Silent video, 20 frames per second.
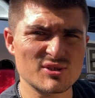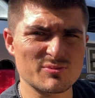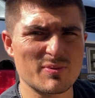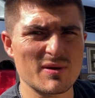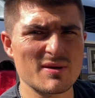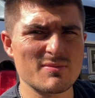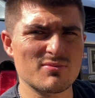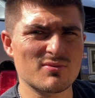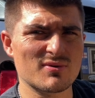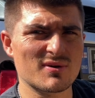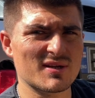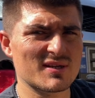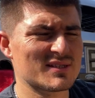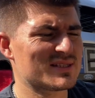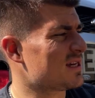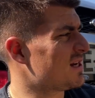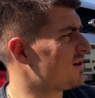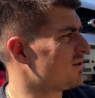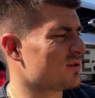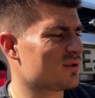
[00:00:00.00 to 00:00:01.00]
is people are going
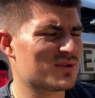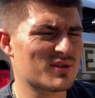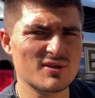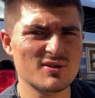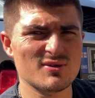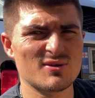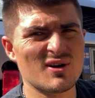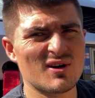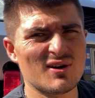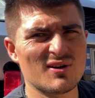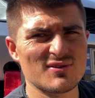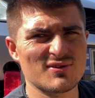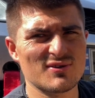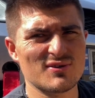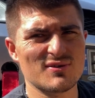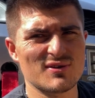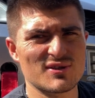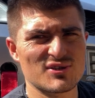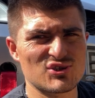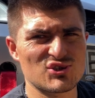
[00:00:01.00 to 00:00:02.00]
to tell you that you can't
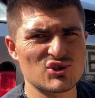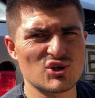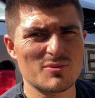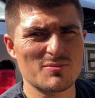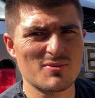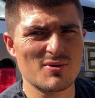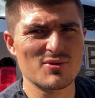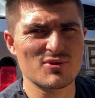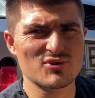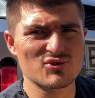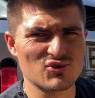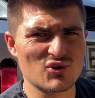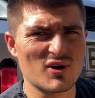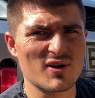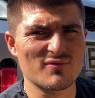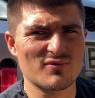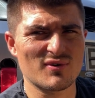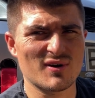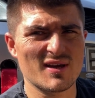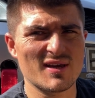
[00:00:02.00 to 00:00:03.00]
do this job on the
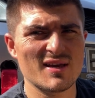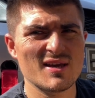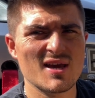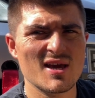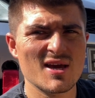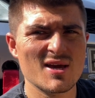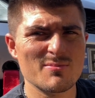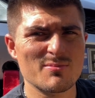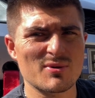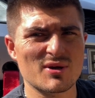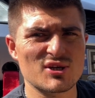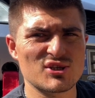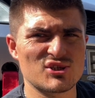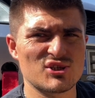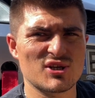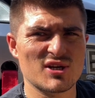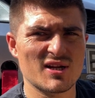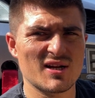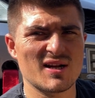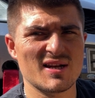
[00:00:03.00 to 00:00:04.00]
driveway because
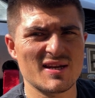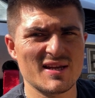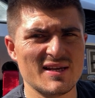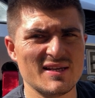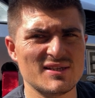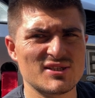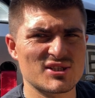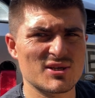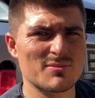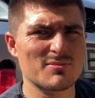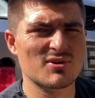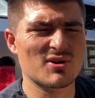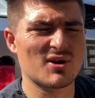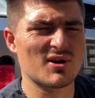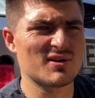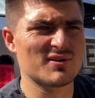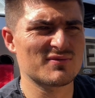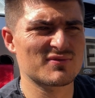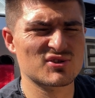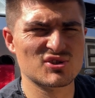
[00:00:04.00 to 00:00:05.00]
you're going to need some
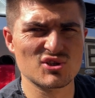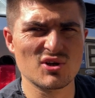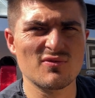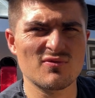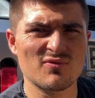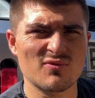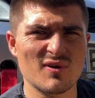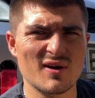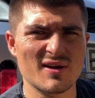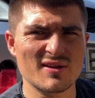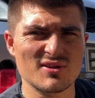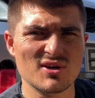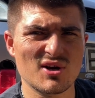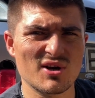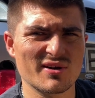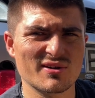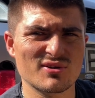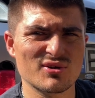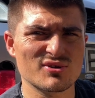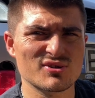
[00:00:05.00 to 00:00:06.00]
kind of software
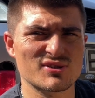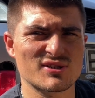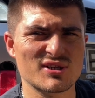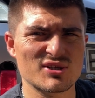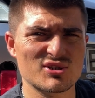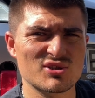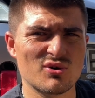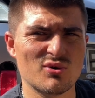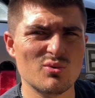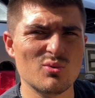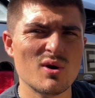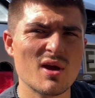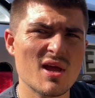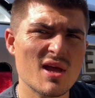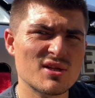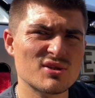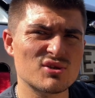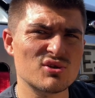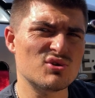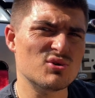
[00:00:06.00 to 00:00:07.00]
diagnostic tool
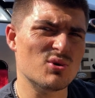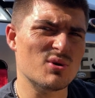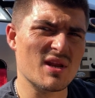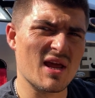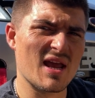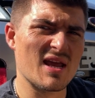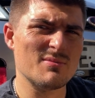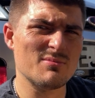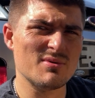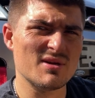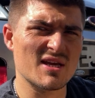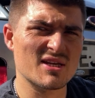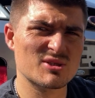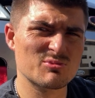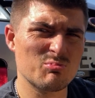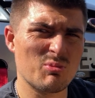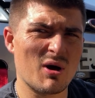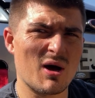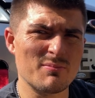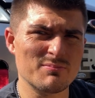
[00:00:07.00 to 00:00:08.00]
to do an ABS
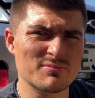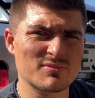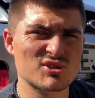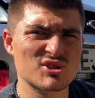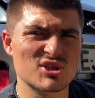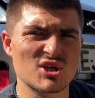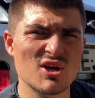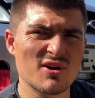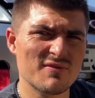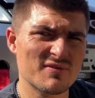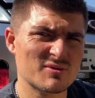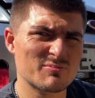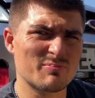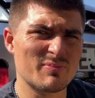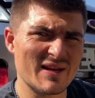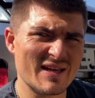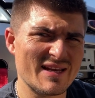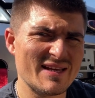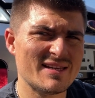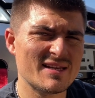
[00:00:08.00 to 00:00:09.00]
pump service
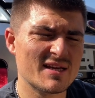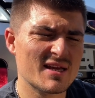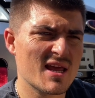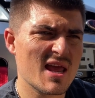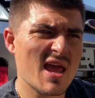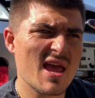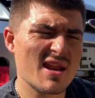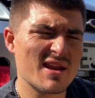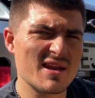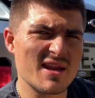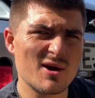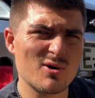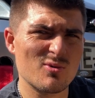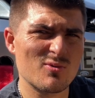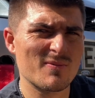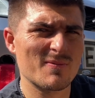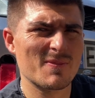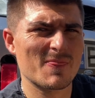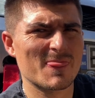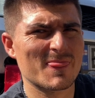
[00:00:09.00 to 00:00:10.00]
bleed. Now
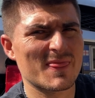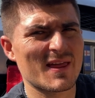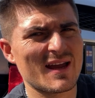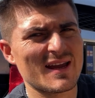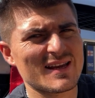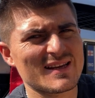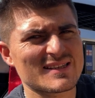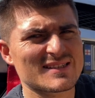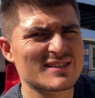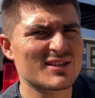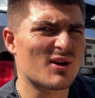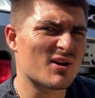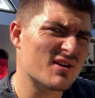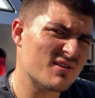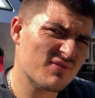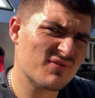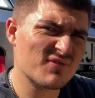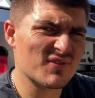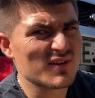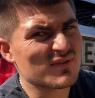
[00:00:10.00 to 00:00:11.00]
that is like
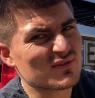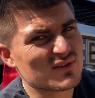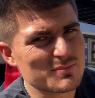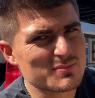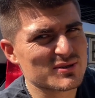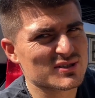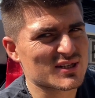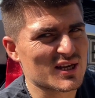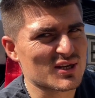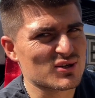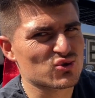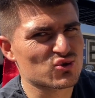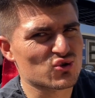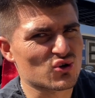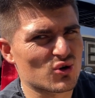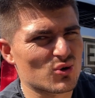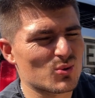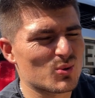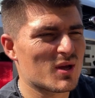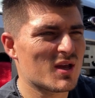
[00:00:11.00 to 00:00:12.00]
50%
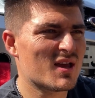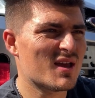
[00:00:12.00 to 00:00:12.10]
true.